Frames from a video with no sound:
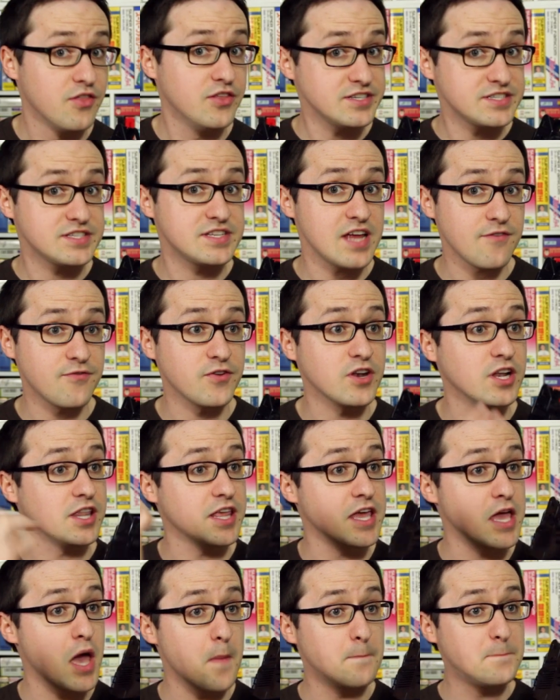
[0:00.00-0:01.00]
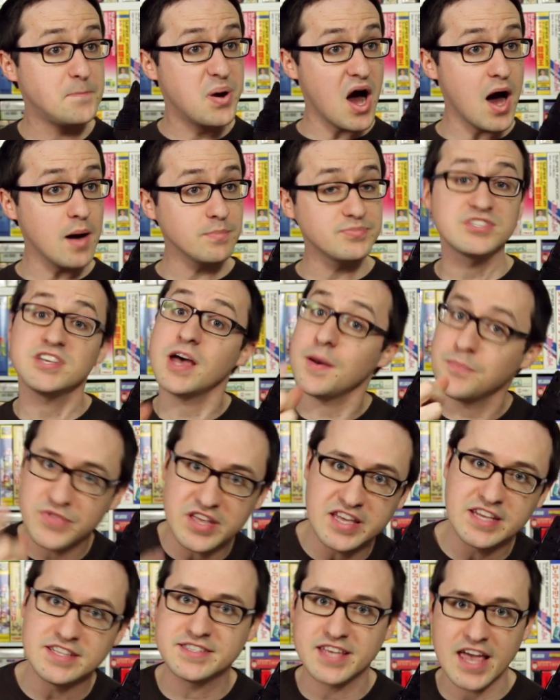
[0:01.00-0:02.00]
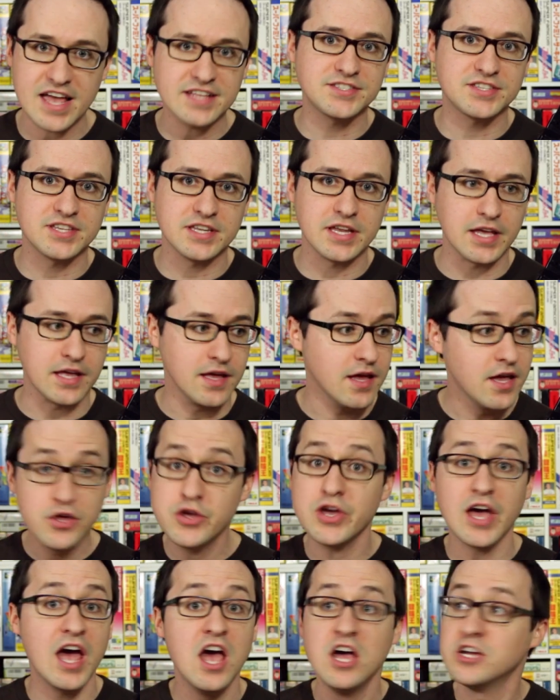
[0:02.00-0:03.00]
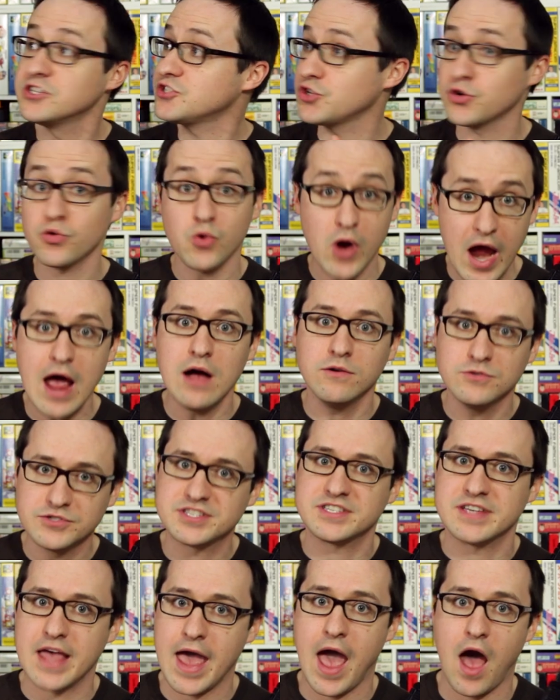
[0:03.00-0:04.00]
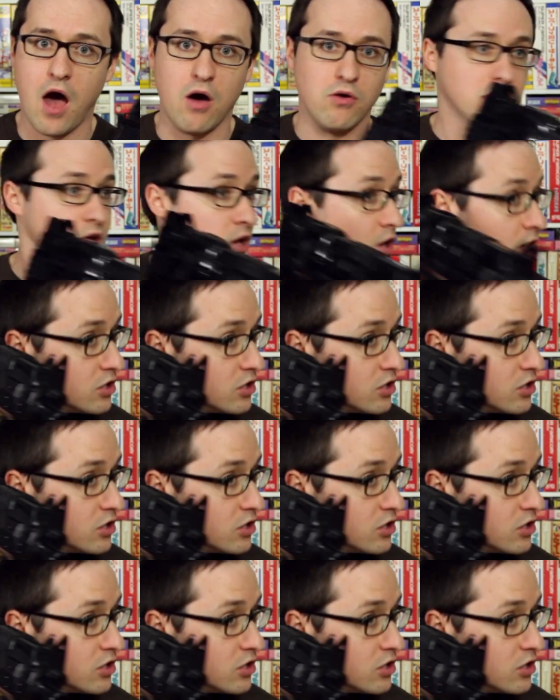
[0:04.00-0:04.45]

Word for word: This definitely pumps up the intensity. Yeah, surround sound.